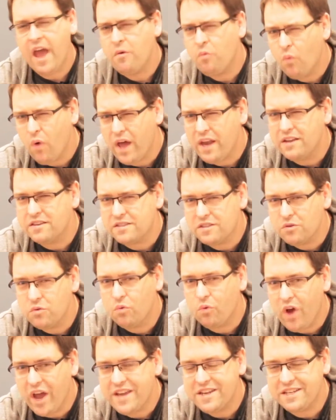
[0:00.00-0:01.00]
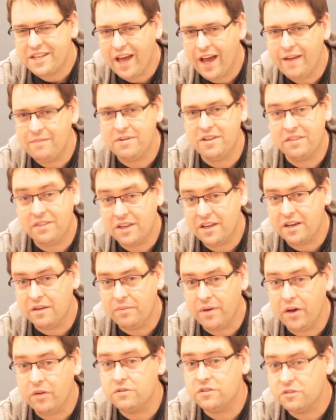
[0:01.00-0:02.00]
and when is the right time to think
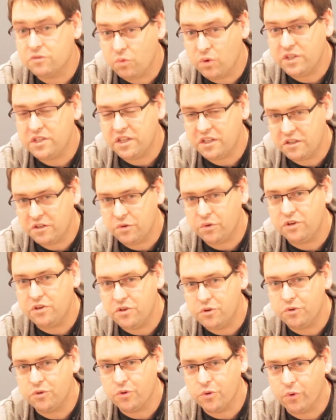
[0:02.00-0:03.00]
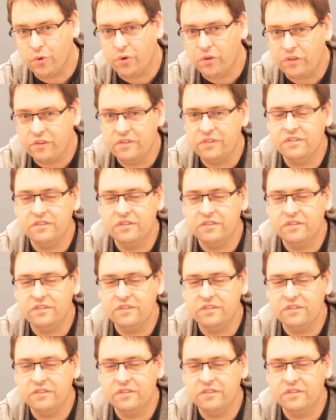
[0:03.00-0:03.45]
about switching to a new tool.